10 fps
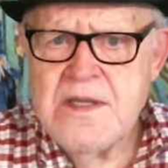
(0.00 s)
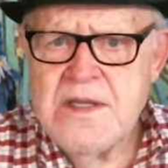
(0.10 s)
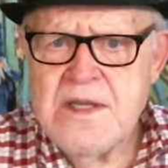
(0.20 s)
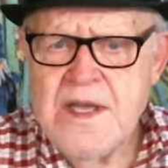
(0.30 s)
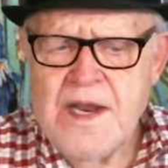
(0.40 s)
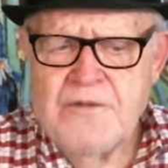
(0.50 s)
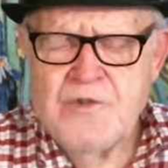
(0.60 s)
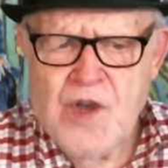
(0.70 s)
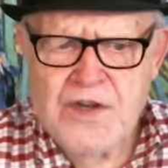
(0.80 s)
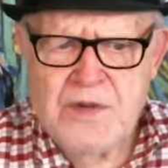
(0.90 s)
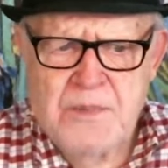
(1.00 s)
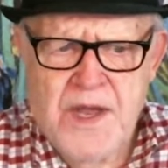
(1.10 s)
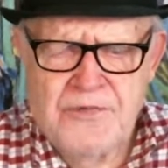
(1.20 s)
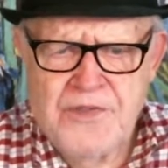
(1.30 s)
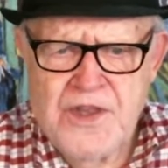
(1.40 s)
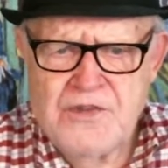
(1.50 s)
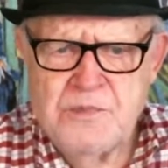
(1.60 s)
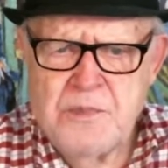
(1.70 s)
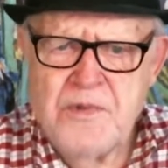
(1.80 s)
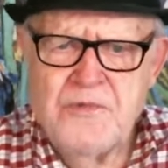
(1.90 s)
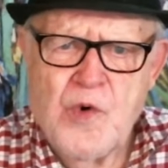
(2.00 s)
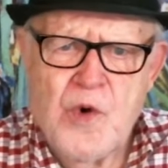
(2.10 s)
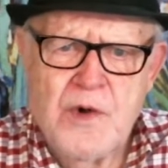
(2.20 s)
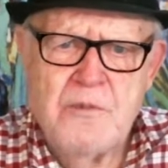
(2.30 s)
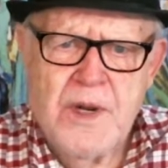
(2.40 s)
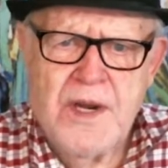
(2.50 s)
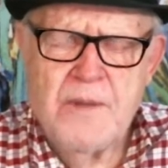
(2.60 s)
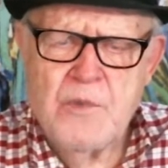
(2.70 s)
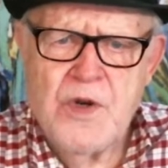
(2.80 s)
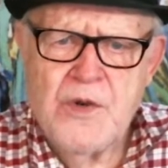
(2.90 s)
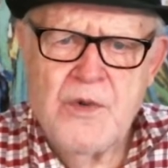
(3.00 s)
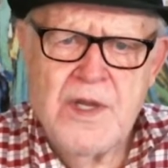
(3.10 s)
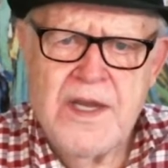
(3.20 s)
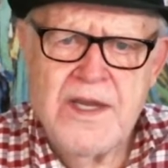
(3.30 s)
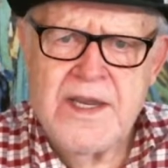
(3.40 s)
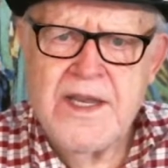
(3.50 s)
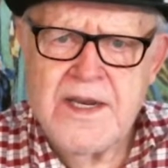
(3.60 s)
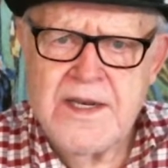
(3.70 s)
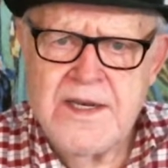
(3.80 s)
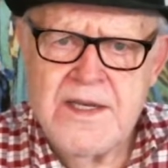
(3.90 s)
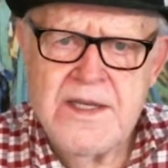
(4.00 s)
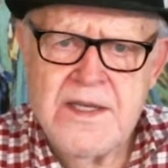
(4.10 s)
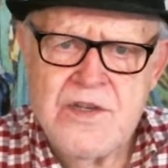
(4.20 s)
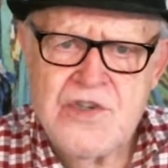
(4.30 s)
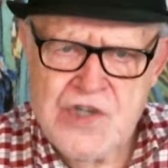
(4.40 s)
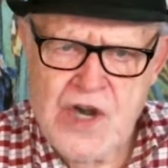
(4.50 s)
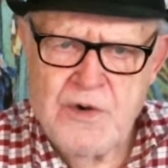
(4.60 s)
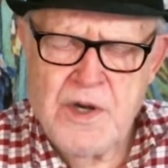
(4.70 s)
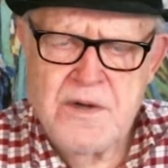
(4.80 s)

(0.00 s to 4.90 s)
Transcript: And I've talked about this before, but I'm going to again share it.